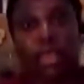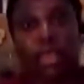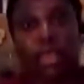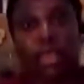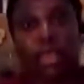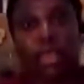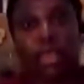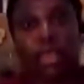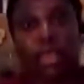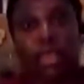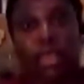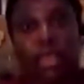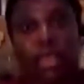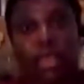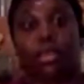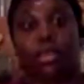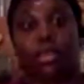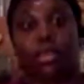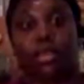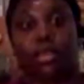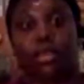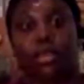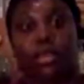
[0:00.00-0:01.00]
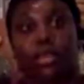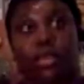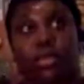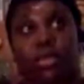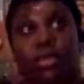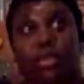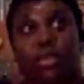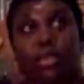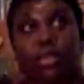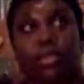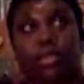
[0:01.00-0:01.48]
And then
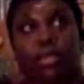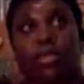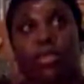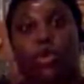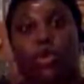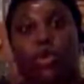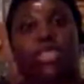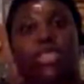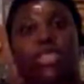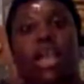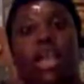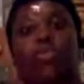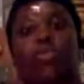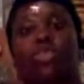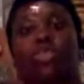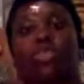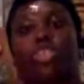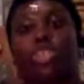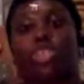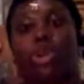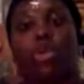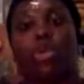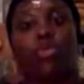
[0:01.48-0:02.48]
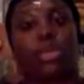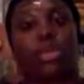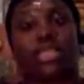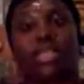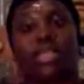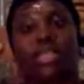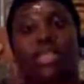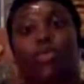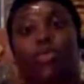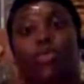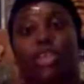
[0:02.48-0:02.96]
the Most High will show
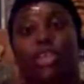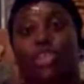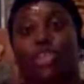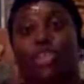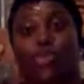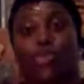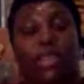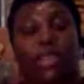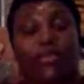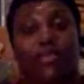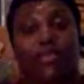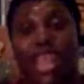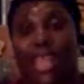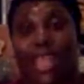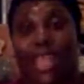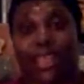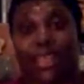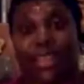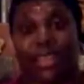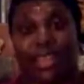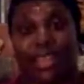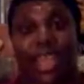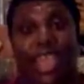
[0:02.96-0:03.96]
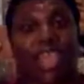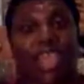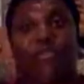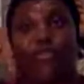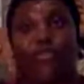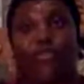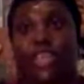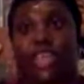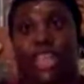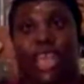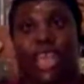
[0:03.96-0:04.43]
us that we're doing right.
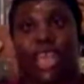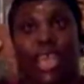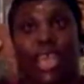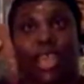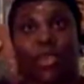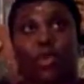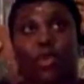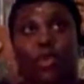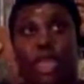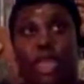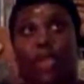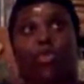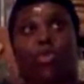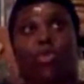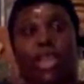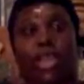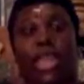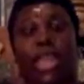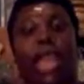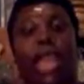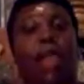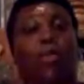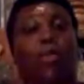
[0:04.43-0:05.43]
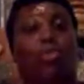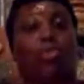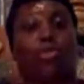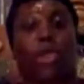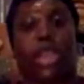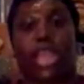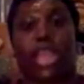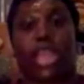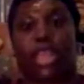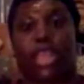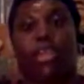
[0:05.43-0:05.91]
Every day when I
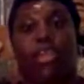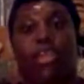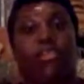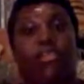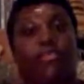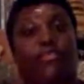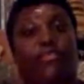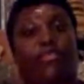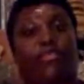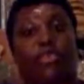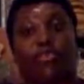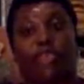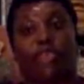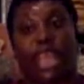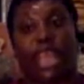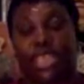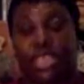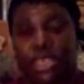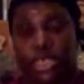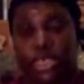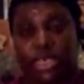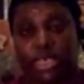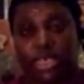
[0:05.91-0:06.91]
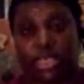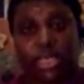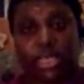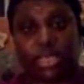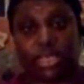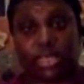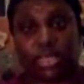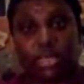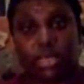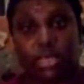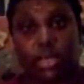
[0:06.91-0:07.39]
pray for
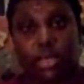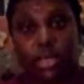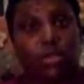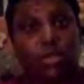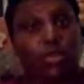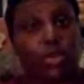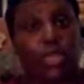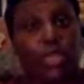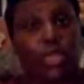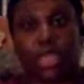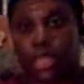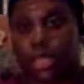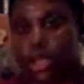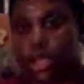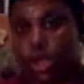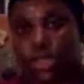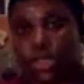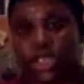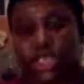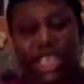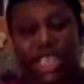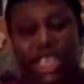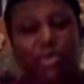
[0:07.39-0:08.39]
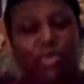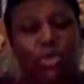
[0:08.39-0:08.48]
righteousness within Goshen.